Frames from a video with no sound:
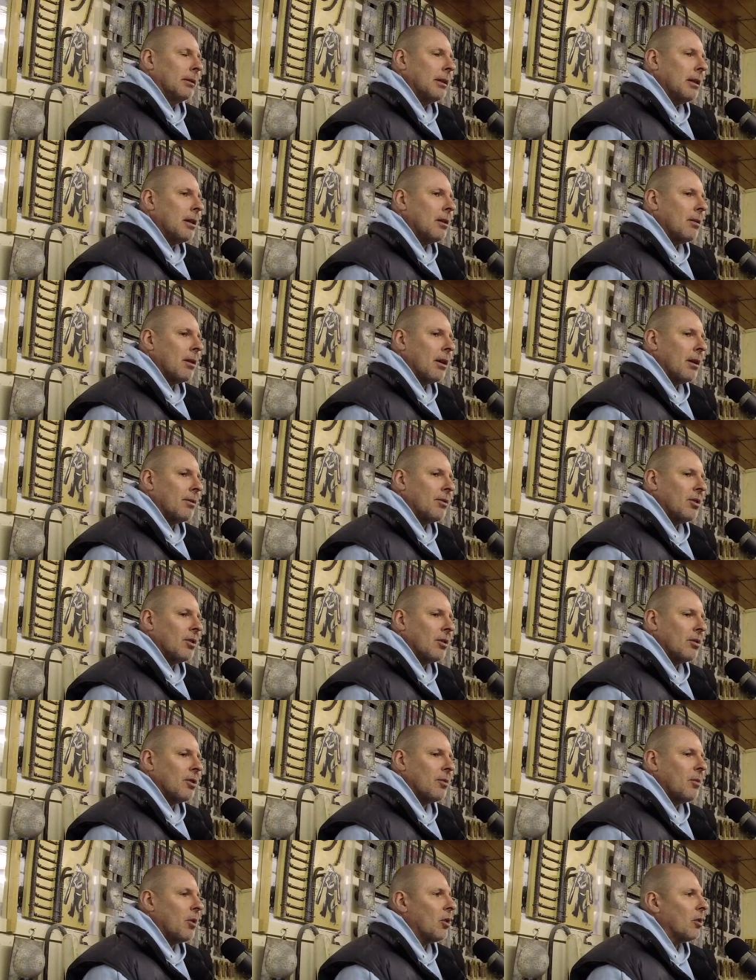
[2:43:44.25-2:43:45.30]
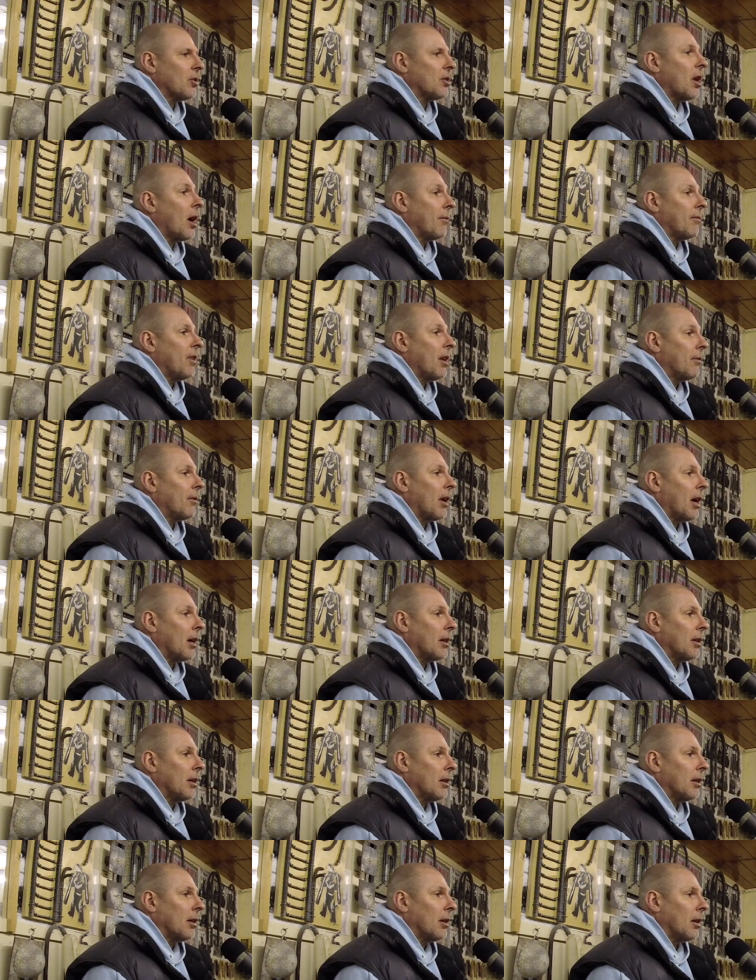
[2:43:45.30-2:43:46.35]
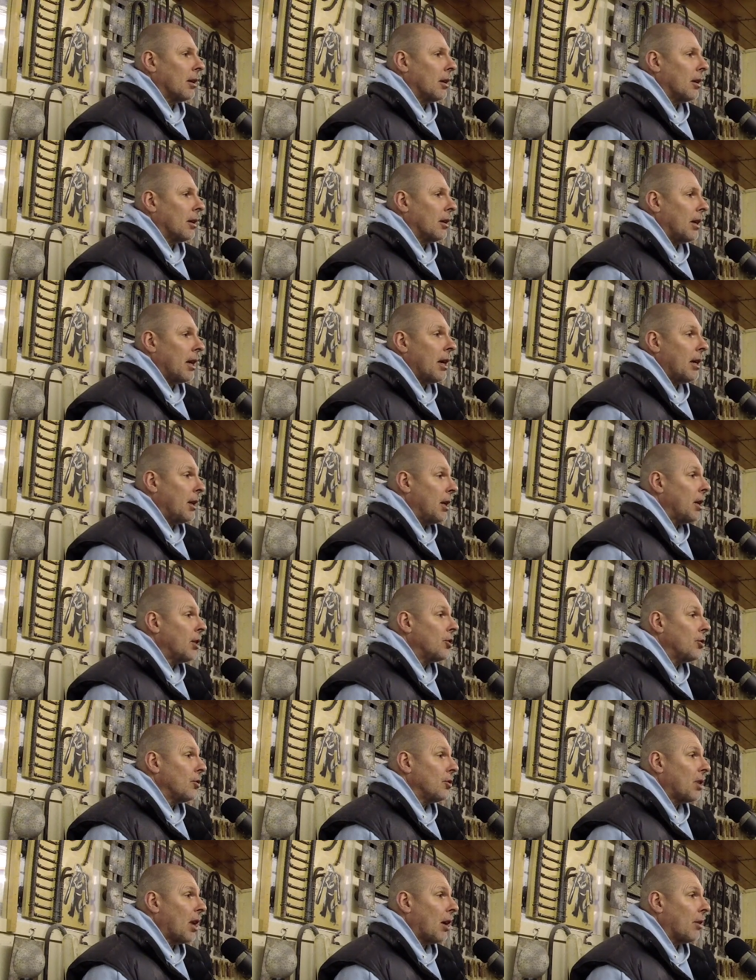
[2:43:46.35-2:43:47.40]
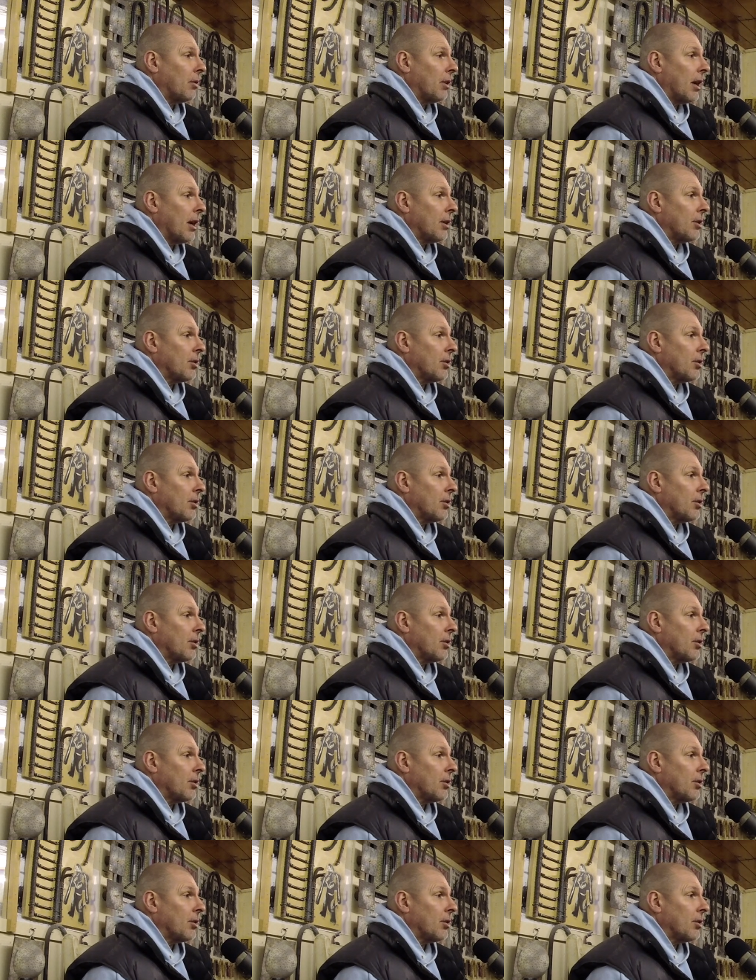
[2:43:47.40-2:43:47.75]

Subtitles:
Well, to be honest, I've never had any issues down there.